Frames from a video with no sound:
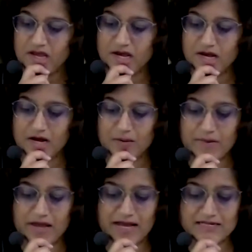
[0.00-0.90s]

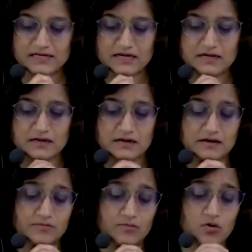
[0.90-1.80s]
And
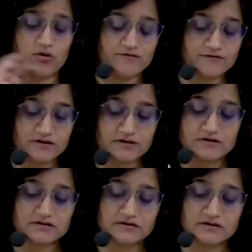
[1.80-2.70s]

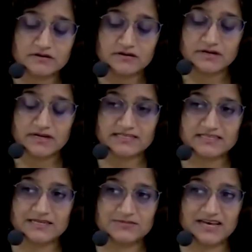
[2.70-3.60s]
moreover, it
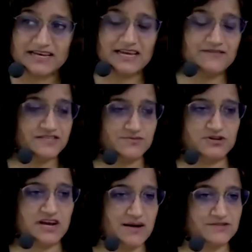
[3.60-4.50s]
seems like if
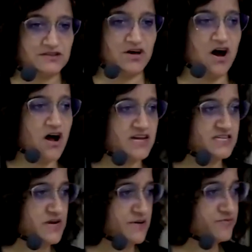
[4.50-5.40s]
someone comes
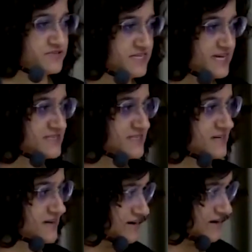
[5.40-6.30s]
along and presents
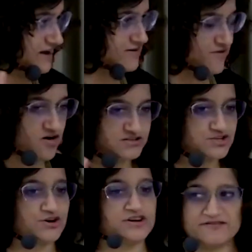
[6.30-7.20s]
a kind of
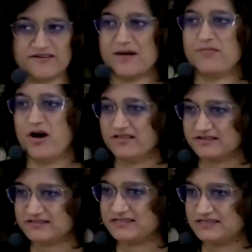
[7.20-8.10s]
alternative
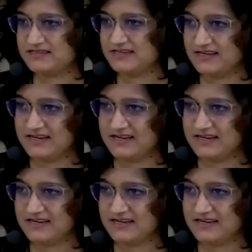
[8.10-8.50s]
hypothesis,